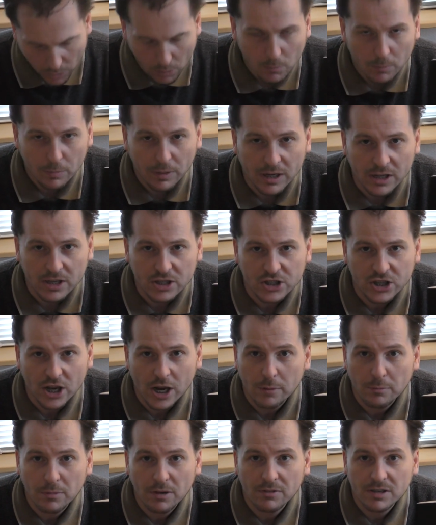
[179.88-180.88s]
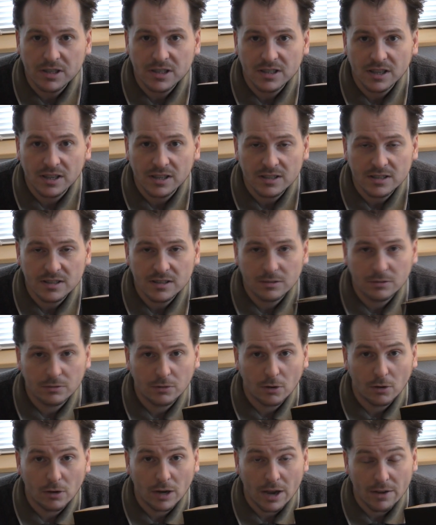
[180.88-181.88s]
been ashamed ever since
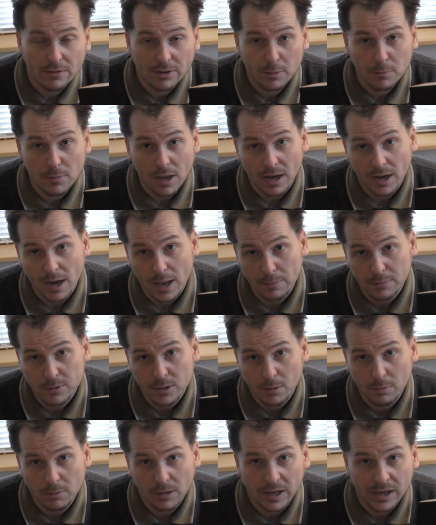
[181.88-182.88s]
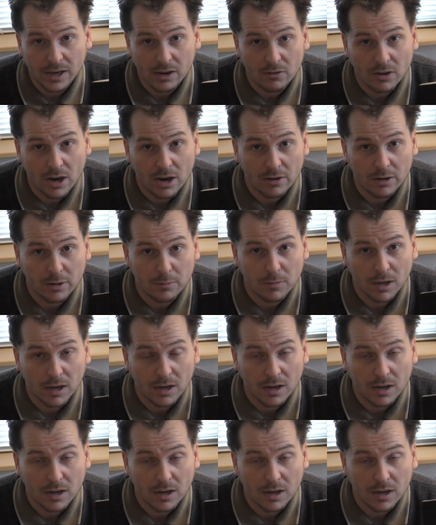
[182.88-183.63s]
for having my laptop laying around in my